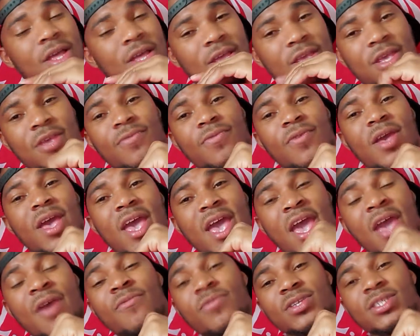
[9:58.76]
give you
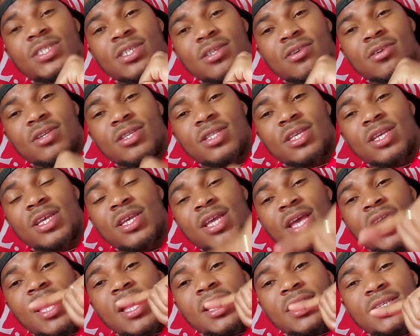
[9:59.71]
every single thing.
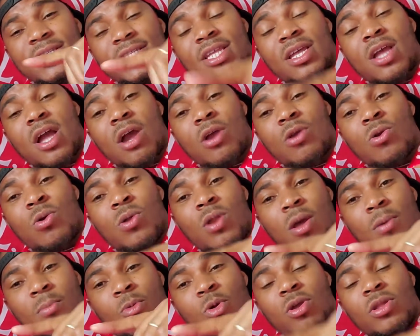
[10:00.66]
Stick around.
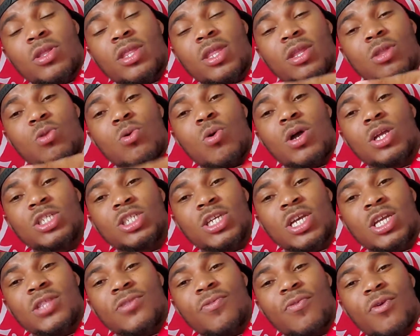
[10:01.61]
I'm going to do a
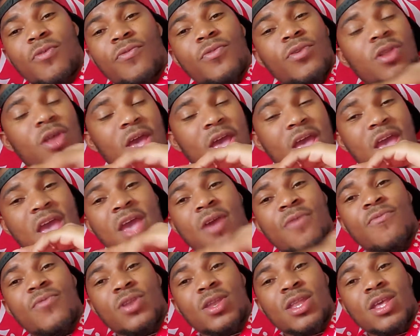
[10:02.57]
transfer video
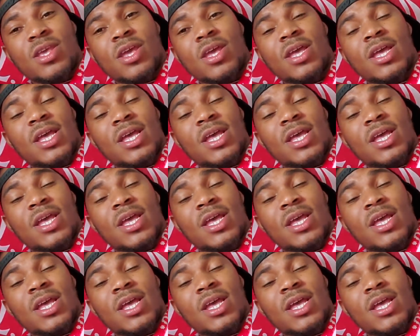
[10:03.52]
every day.